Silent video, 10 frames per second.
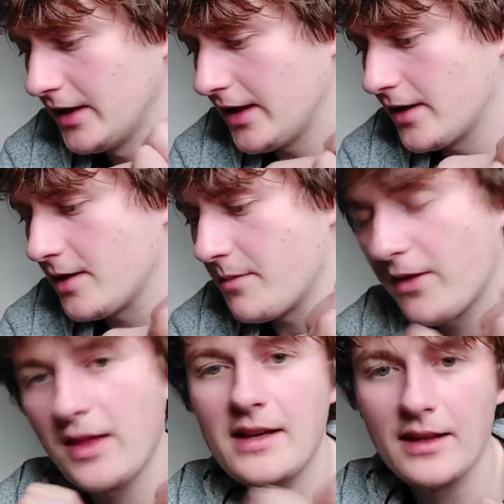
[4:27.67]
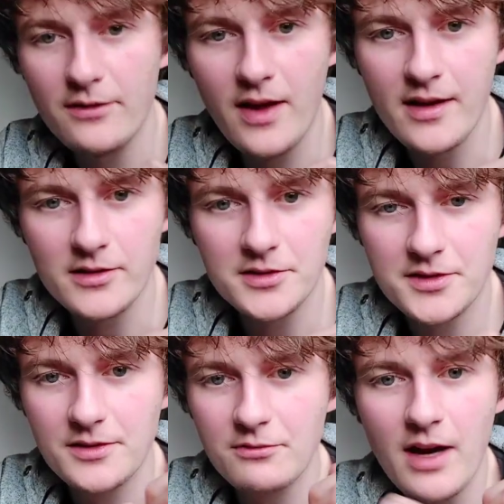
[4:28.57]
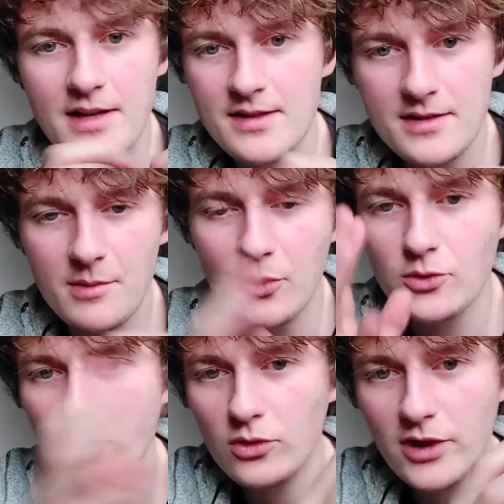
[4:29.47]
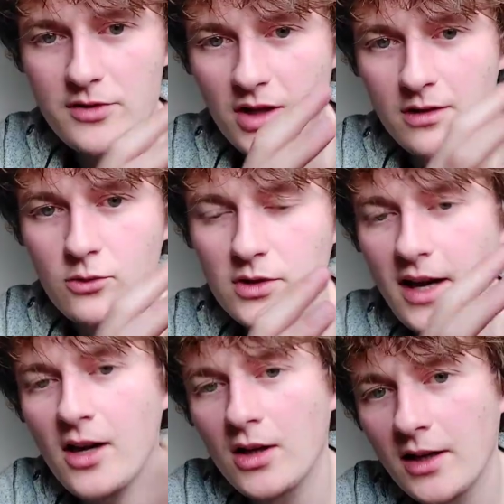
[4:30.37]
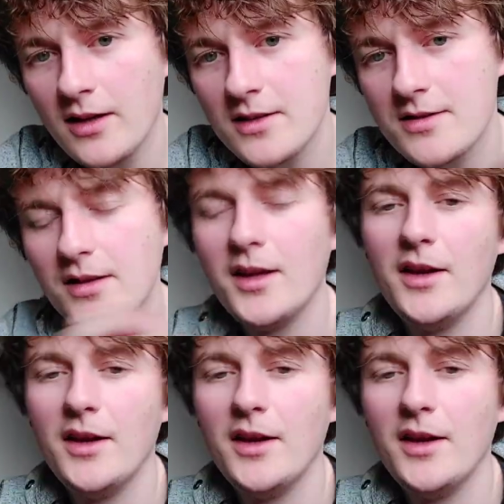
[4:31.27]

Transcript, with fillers: um, thinly veiled racism, and all, all those all that ugliness.